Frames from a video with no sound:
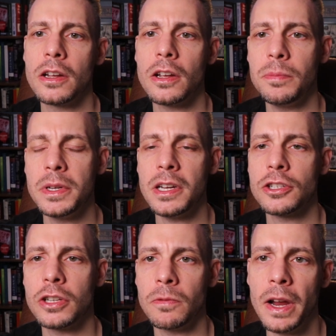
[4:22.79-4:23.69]
could
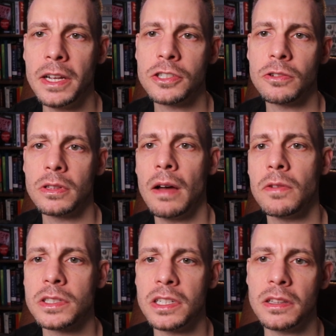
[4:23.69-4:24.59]
potentially raise your
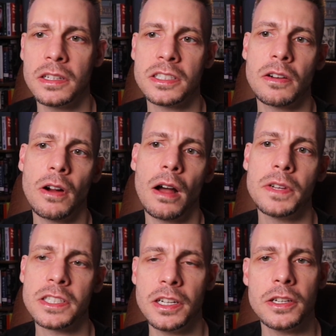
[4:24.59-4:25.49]
levels and things that are
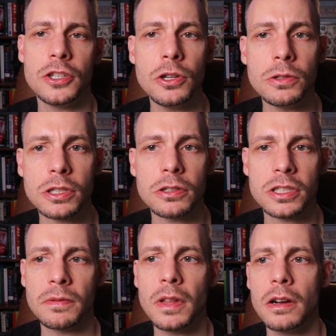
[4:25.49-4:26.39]
obviously inducers
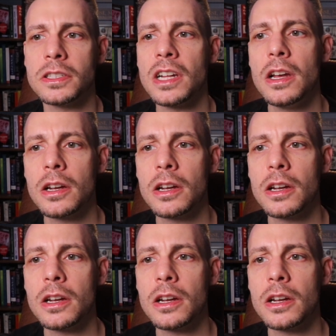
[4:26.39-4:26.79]
of those